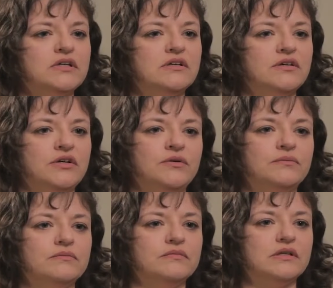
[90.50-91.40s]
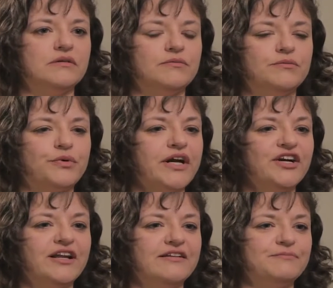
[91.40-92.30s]
well, you know,
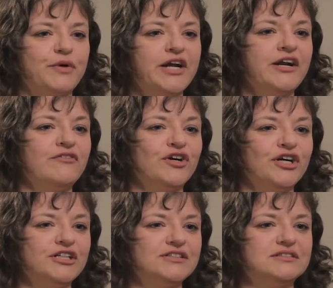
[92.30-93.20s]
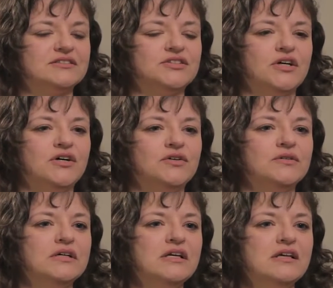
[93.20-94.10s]
prayer prayer never hurts,
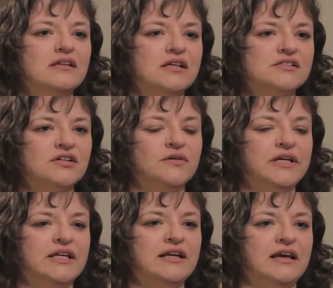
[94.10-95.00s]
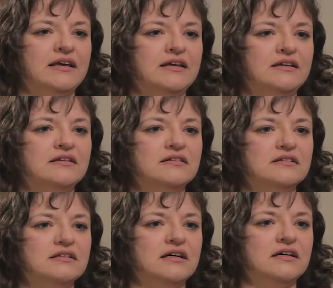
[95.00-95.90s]
so let's go in
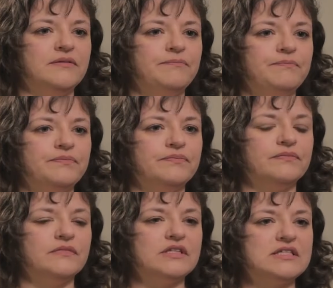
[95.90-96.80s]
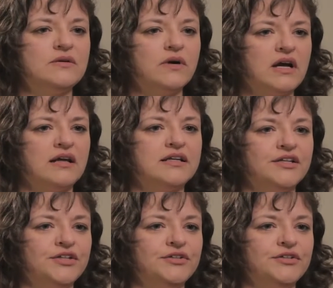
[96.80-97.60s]
and um, see what God can